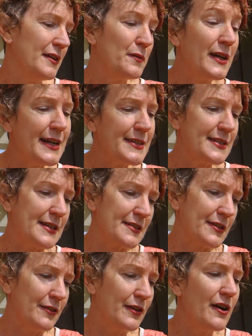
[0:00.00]
We had
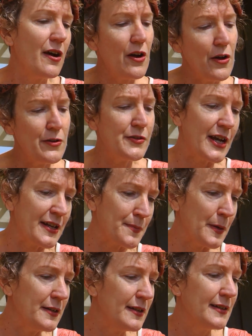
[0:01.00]
sing-song, O
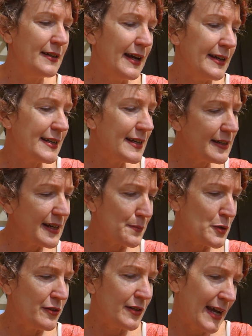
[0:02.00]
Jasper, and King
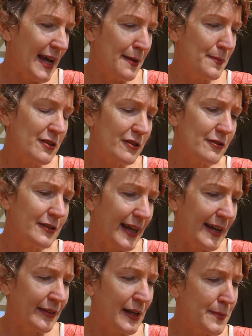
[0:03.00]
Neptune came and threw
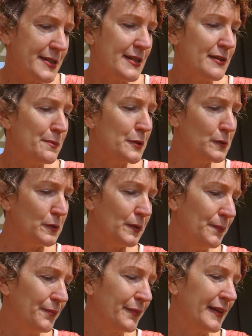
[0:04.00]
landlubbers in the
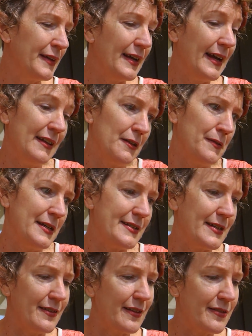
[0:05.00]
pool.
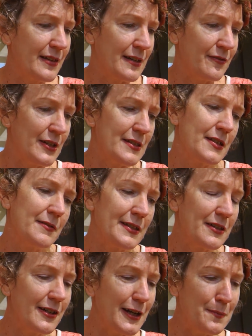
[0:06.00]
Eloise in the thick of it, so I
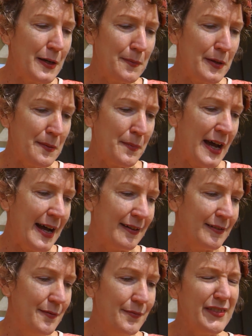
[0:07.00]
thought I'd better be a pal.